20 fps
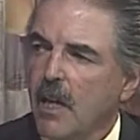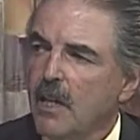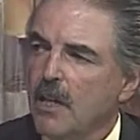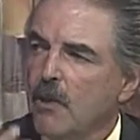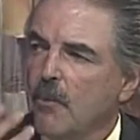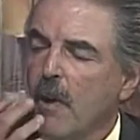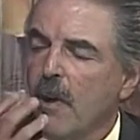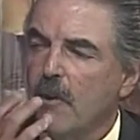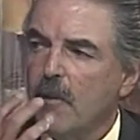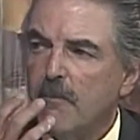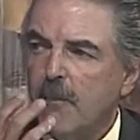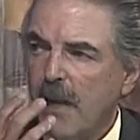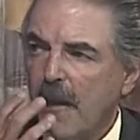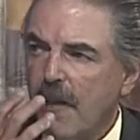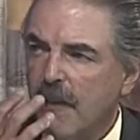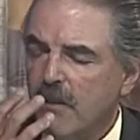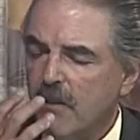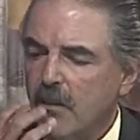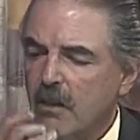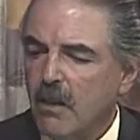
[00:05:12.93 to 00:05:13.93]
You wear a
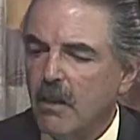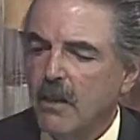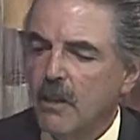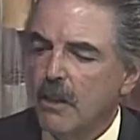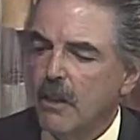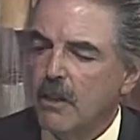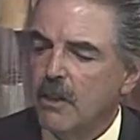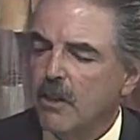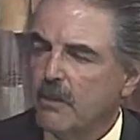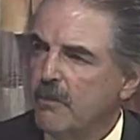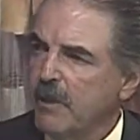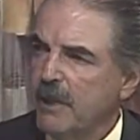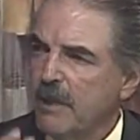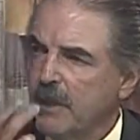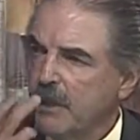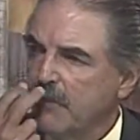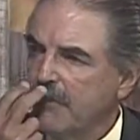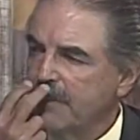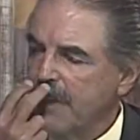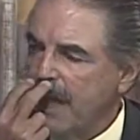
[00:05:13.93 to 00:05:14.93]
mask, could be a
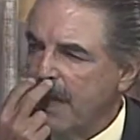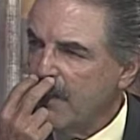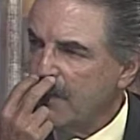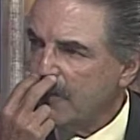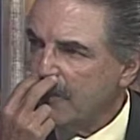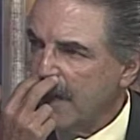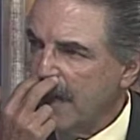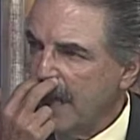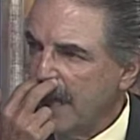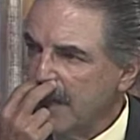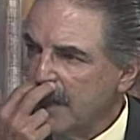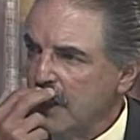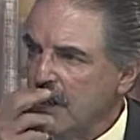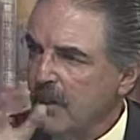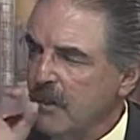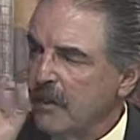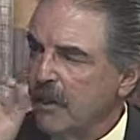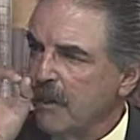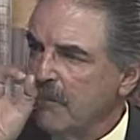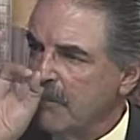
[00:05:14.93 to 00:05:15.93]
little nasal cannula
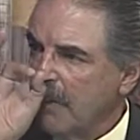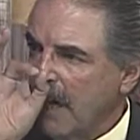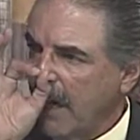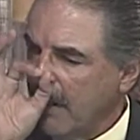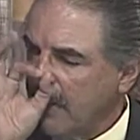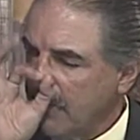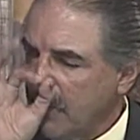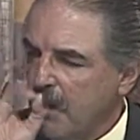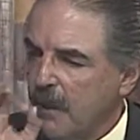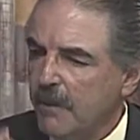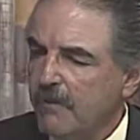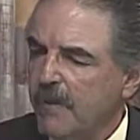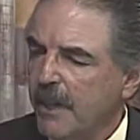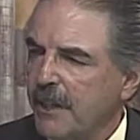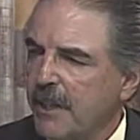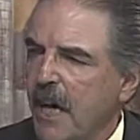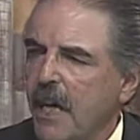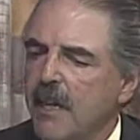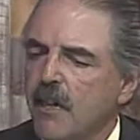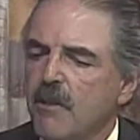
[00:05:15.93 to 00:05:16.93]
looking mask. Mm -hmm, they're
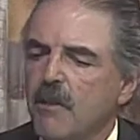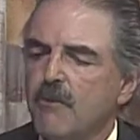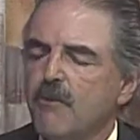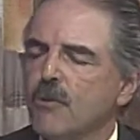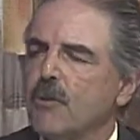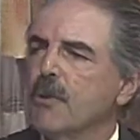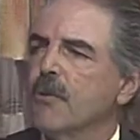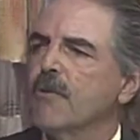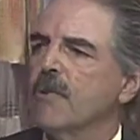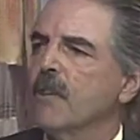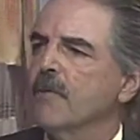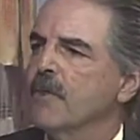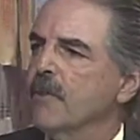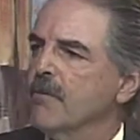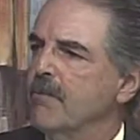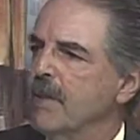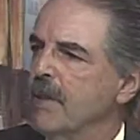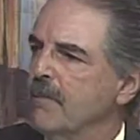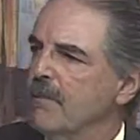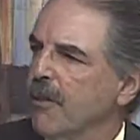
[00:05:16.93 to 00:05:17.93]
mm-hmm, not mm -hmm. as mm-hmm. obtrusive as
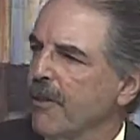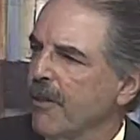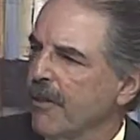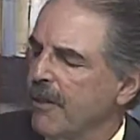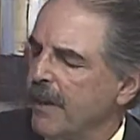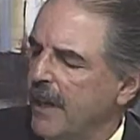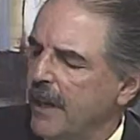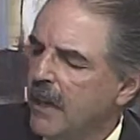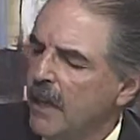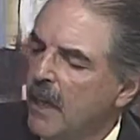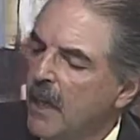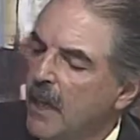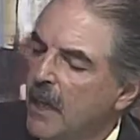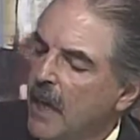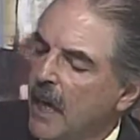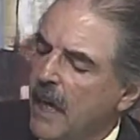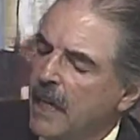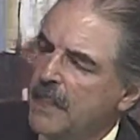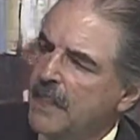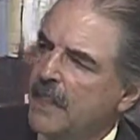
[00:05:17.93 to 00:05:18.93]
people think.
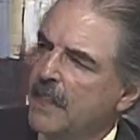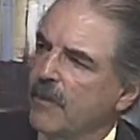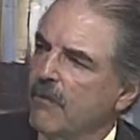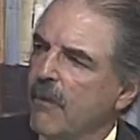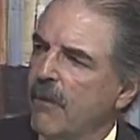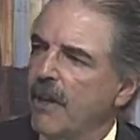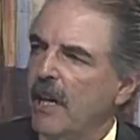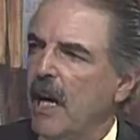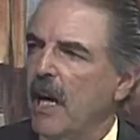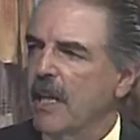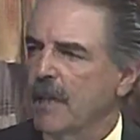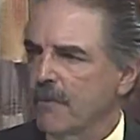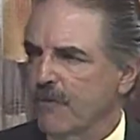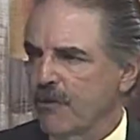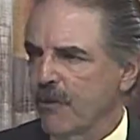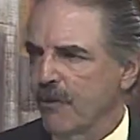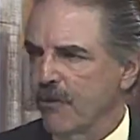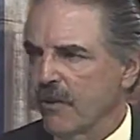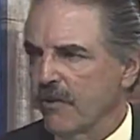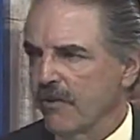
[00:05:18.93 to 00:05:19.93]
Okay. Actually, they're very
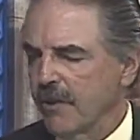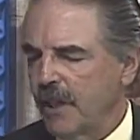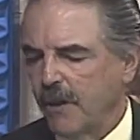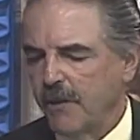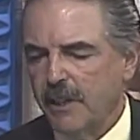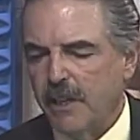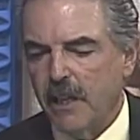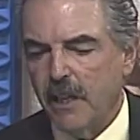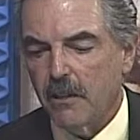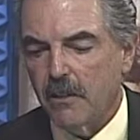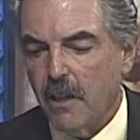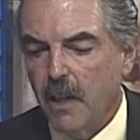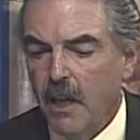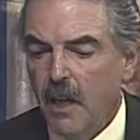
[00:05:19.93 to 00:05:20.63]
unobtrusive nowadays.